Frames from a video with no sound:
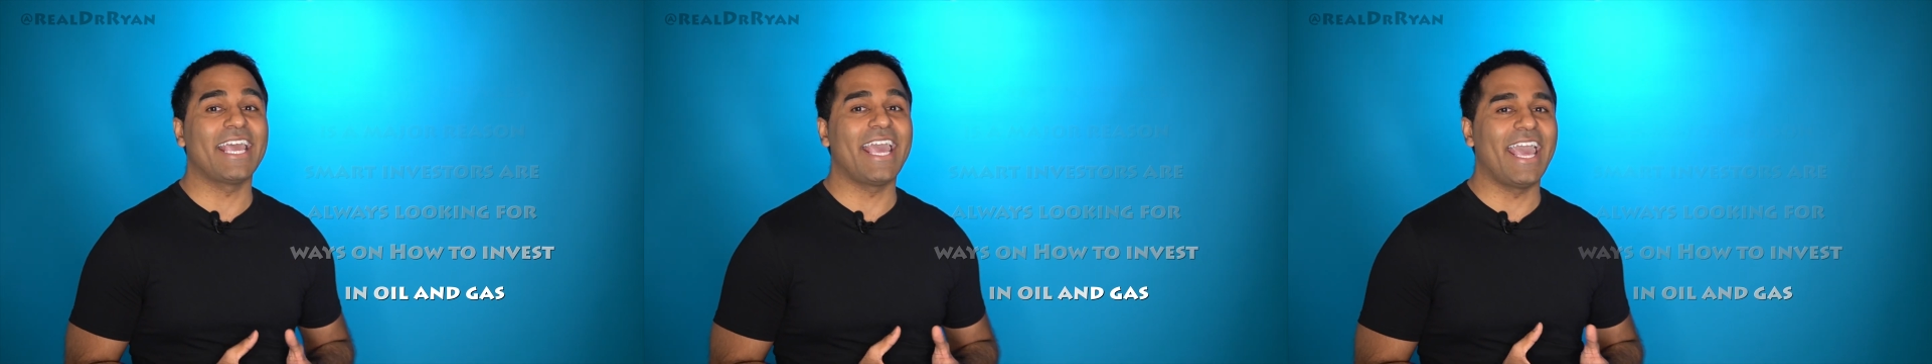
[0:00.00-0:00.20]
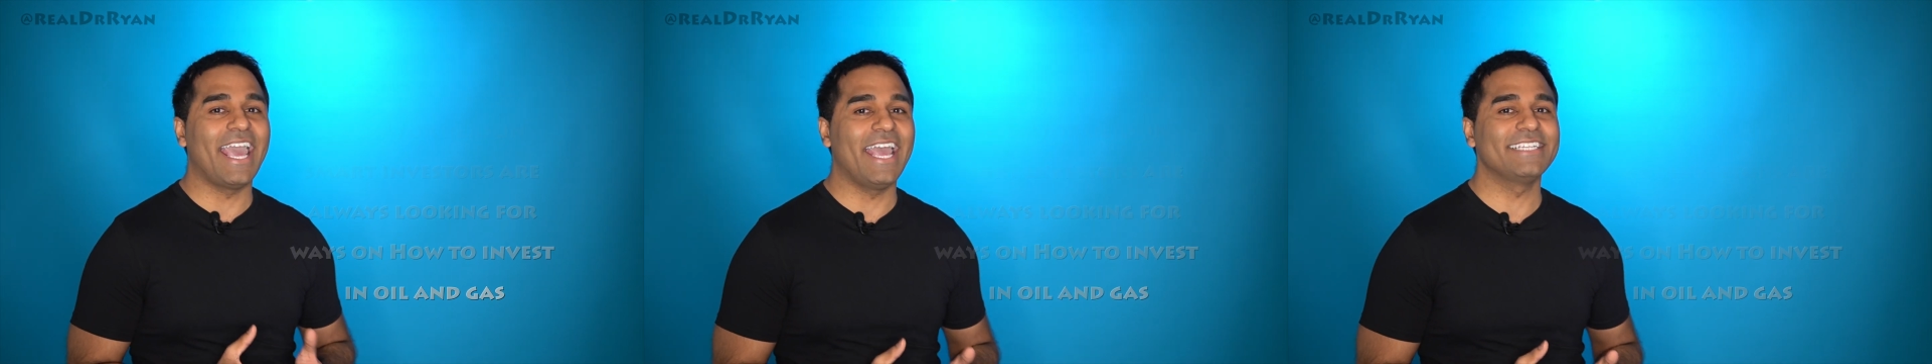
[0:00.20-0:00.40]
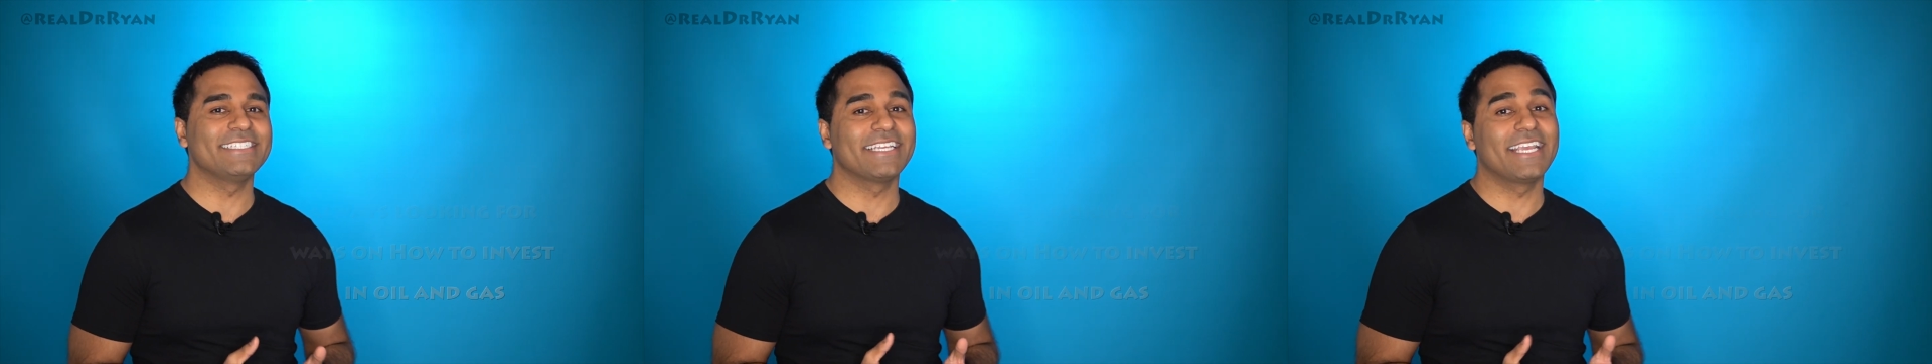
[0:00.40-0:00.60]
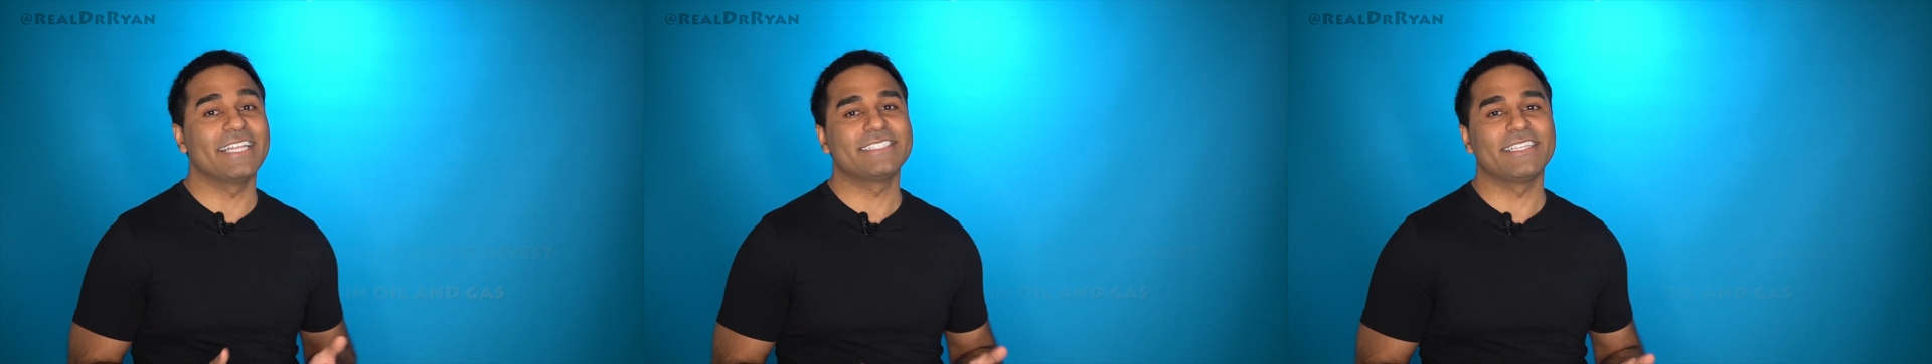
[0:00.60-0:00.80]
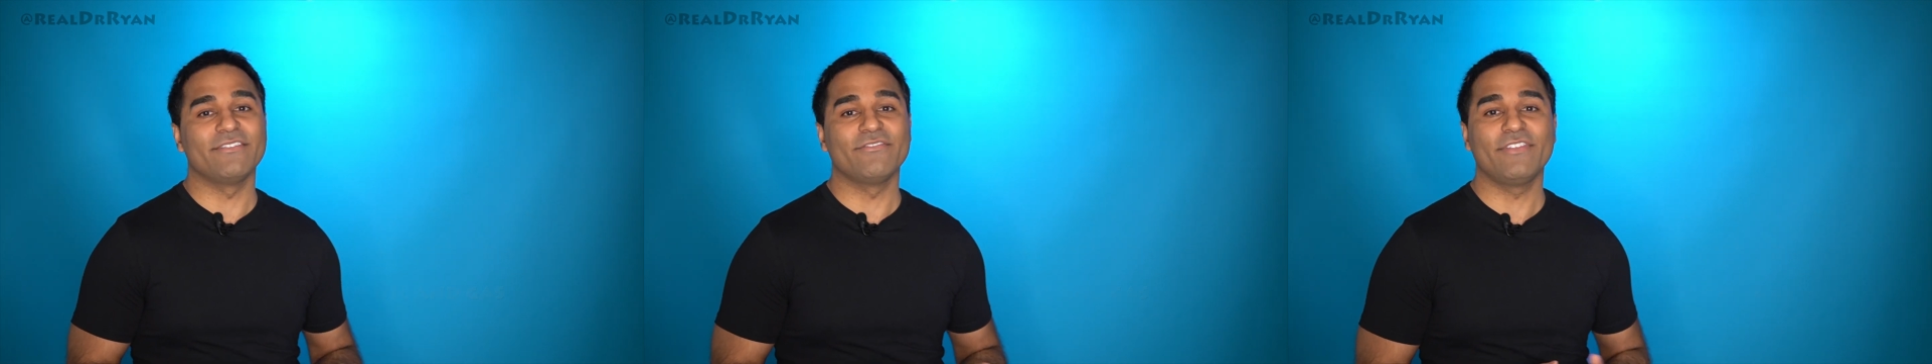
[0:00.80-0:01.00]
hedge
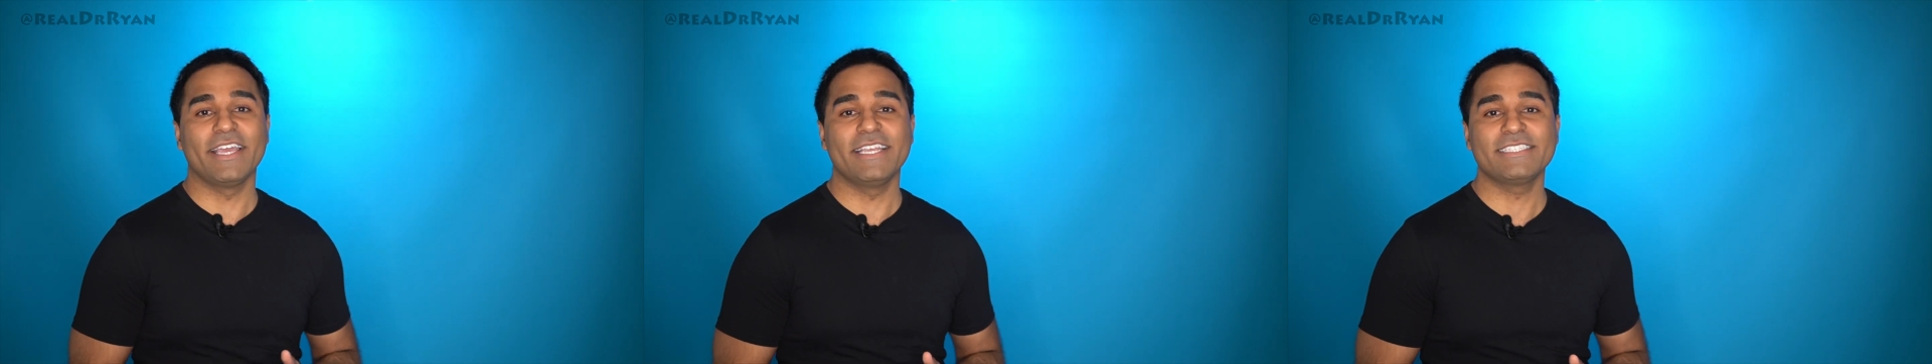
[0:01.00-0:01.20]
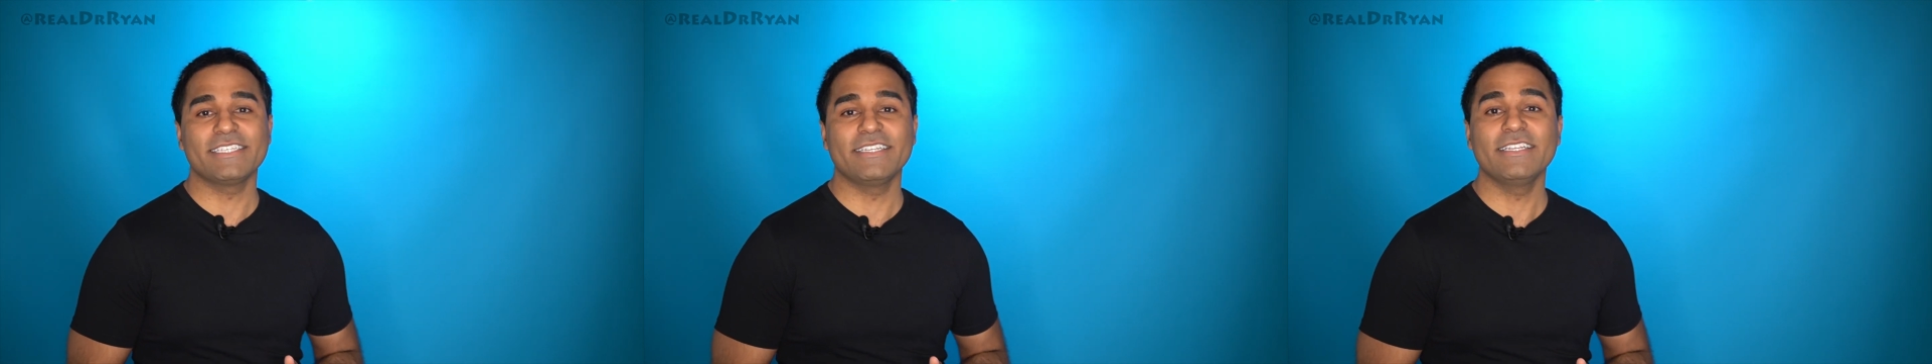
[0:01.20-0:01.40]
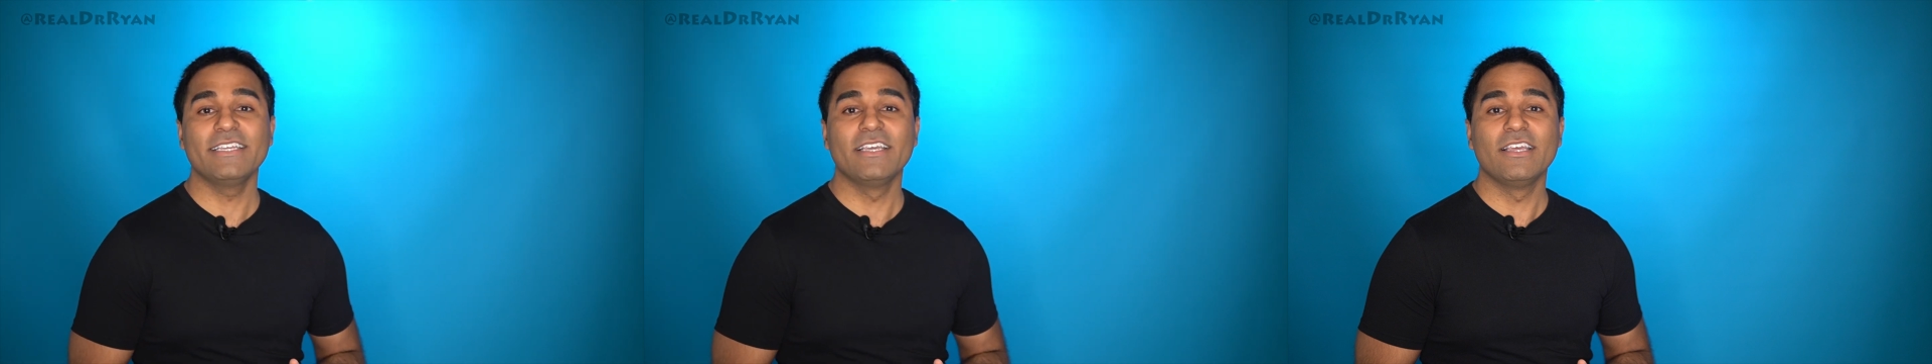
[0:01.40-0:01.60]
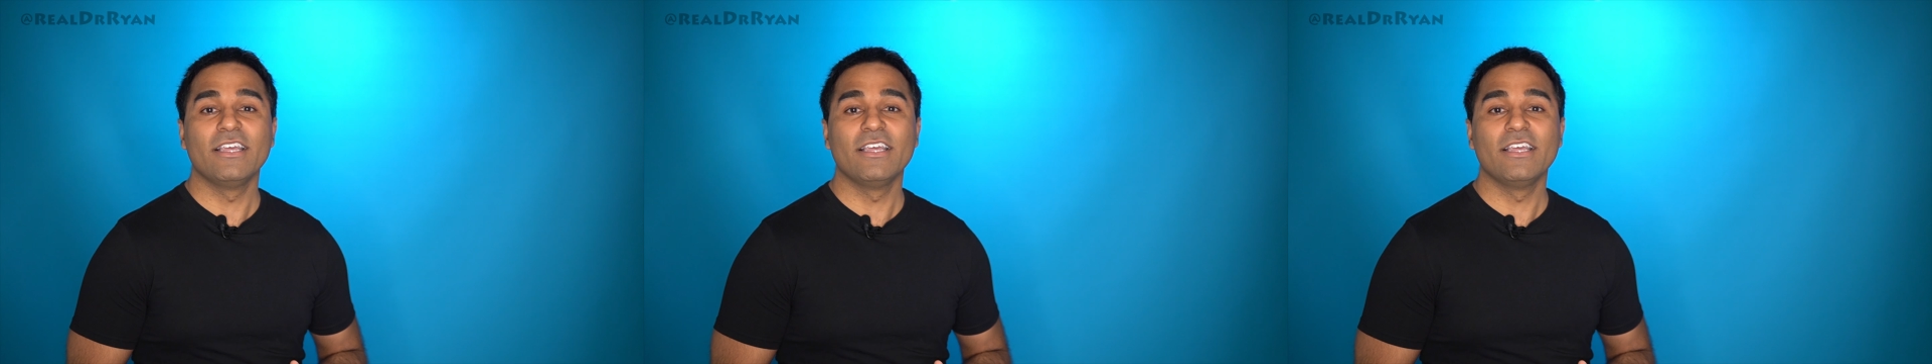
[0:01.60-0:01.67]
against inflation,